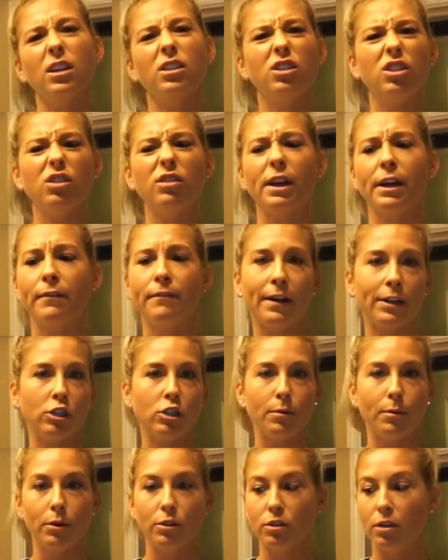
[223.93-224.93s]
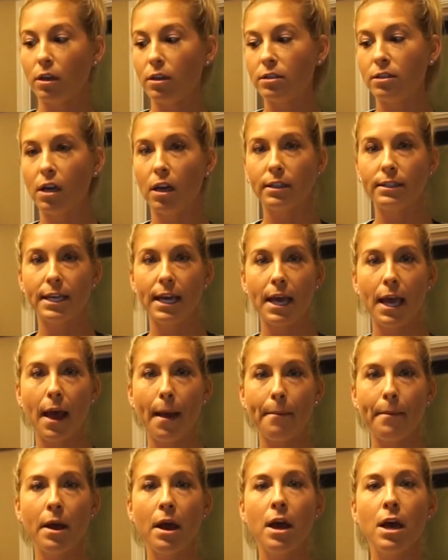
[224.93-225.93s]
I'll do like vegetables, so I'll saute
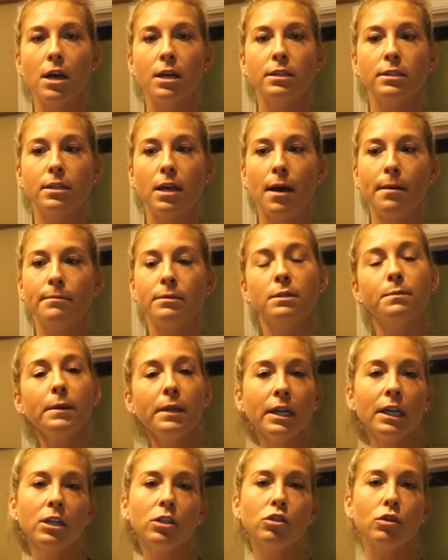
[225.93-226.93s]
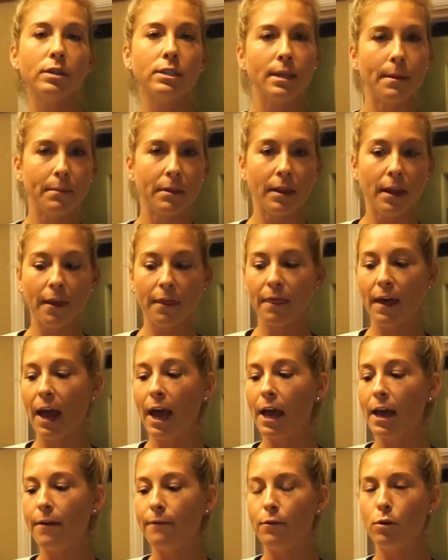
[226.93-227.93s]
up some spinach or something like
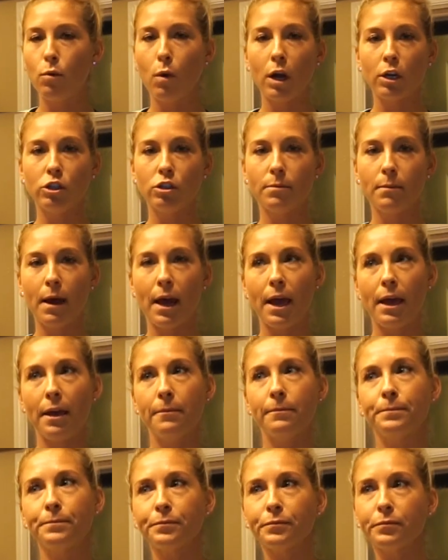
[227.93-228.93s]
that. If you watched my